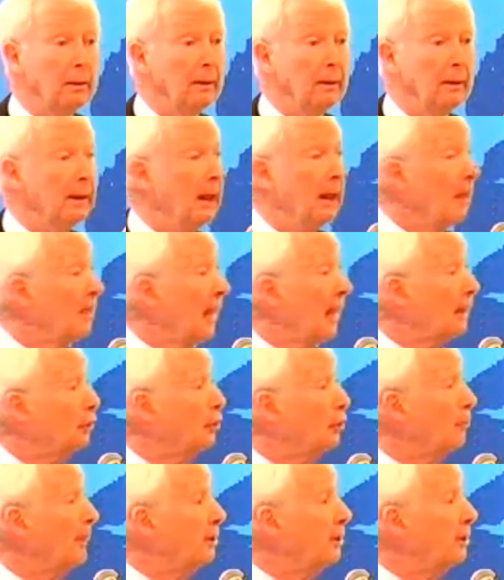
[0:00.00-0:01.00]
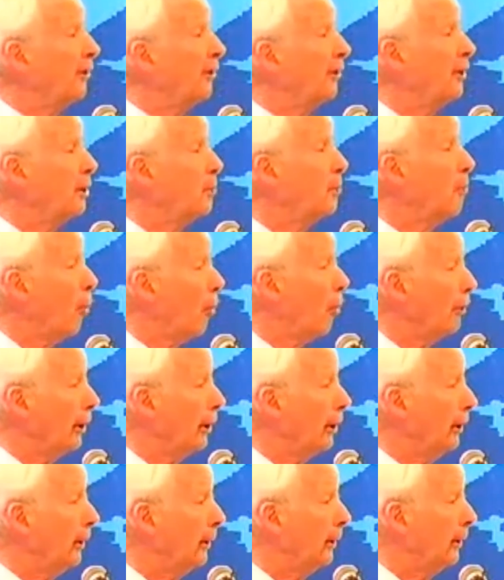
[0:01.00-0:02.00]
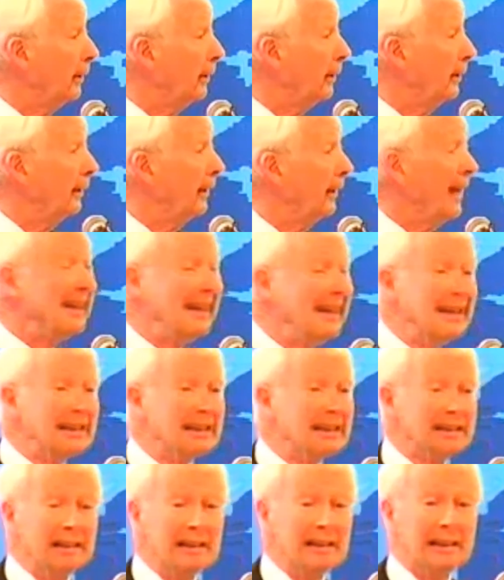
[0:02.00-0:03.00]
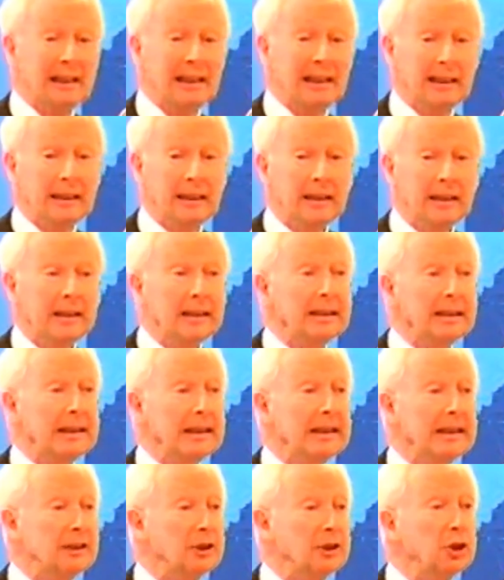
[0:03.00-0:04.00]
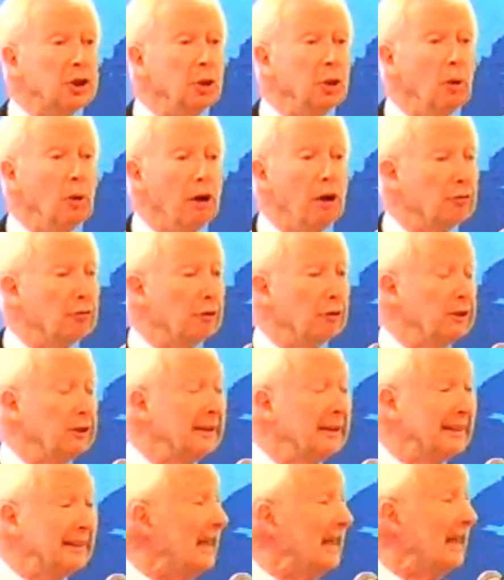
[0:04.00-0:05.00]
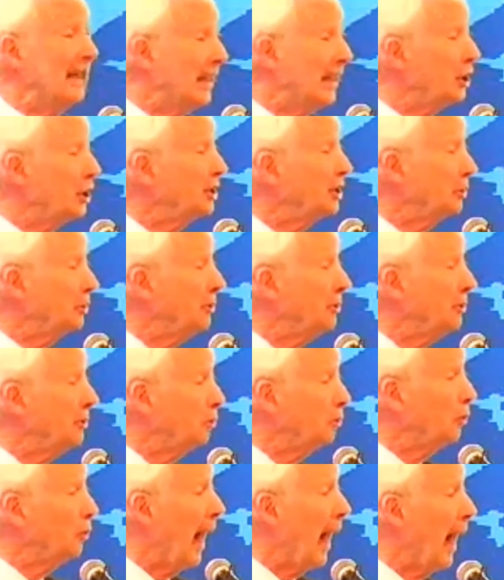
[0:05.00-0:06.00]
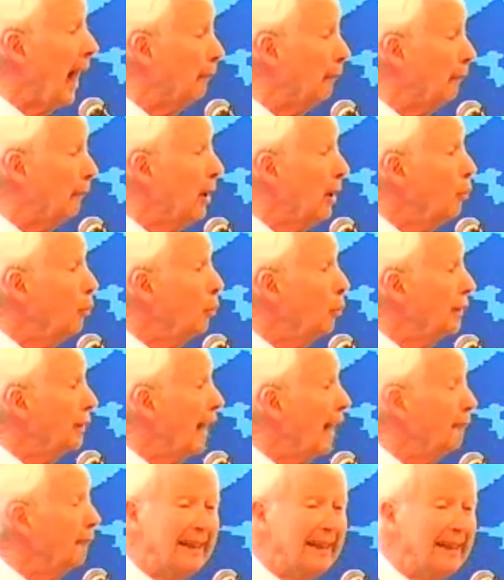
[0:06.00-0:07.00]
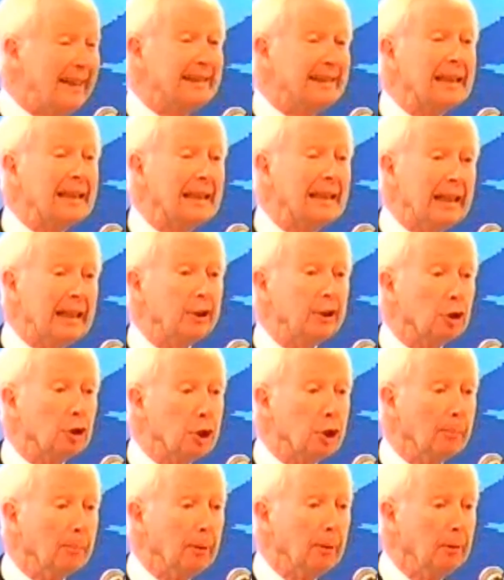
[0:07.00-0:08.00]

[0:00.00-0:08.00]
And that could be done in the morning, and instantly the 200 state agencies would have decent leadership.